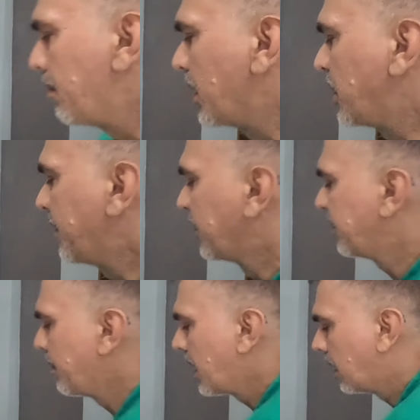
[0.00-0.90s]
much of a
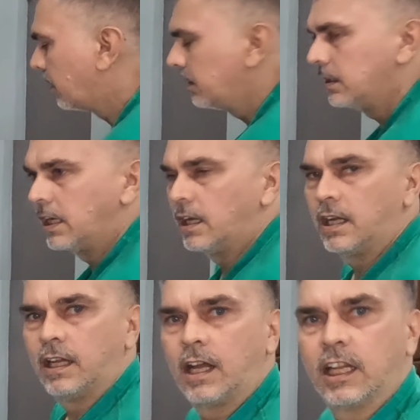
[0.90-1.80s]
smell,
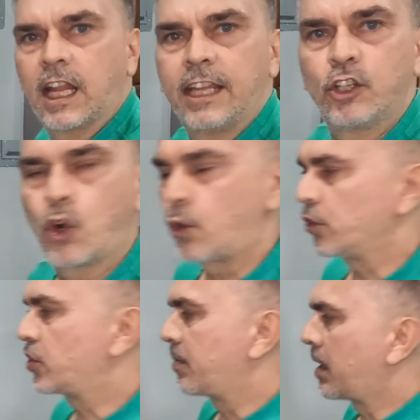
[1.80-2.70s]
a light
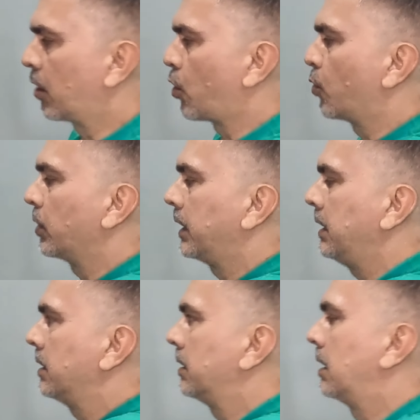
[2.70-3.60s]
corn smell
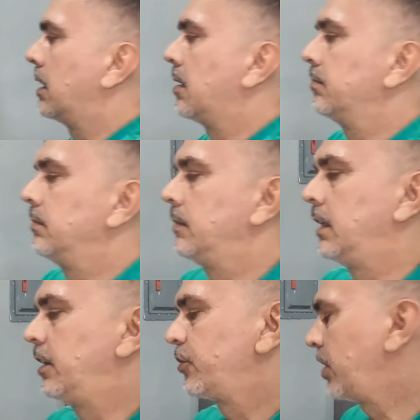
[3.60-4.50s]
only,
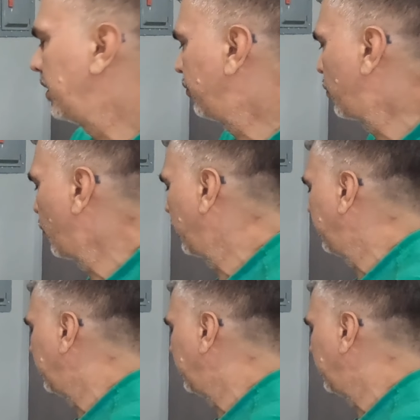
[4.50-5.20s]
and there is corn in